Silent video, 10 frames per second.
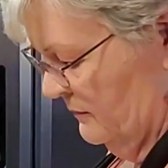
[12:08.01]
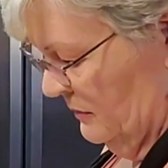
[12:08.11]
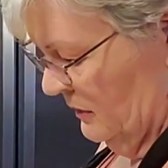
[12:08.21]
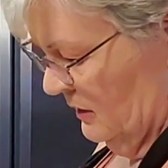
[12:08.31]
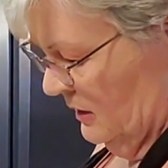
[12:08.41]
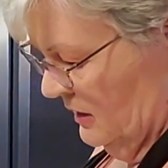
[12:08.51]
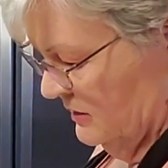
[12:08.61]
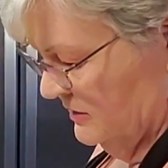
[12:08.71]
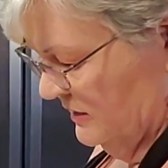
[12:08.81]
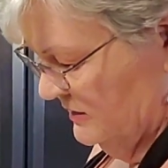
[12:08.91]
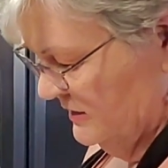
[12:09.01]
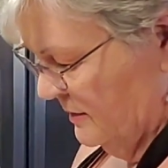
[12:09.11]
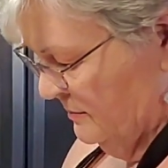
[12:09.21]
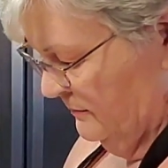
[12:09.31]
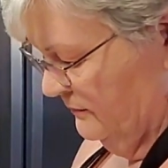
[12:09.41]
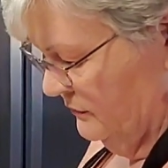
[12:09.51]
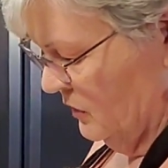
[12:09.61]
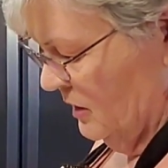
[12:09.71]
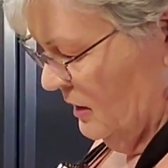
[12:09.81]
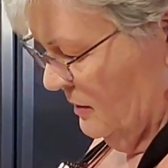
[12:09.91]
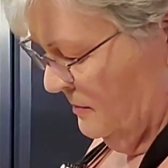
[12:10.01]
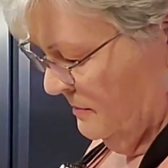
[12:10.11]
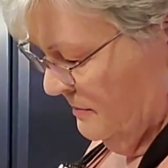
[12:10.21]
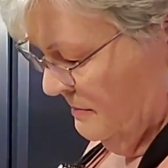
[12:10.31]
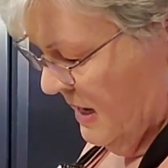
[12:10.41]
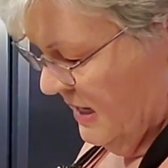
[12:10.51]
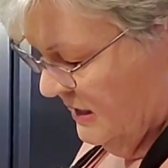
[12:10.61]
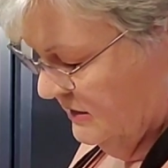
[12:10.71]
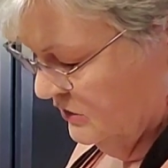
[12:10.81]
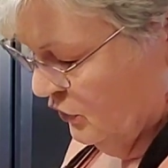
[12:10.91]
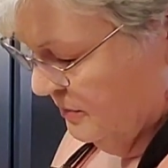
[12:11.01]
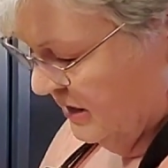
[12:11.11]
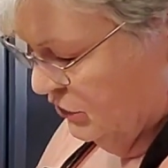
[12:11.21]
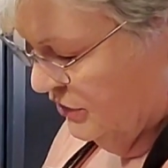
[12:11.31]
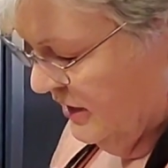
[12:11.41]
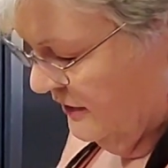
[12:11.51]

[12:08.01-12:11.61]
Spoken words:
I just went ahead and left the skins on.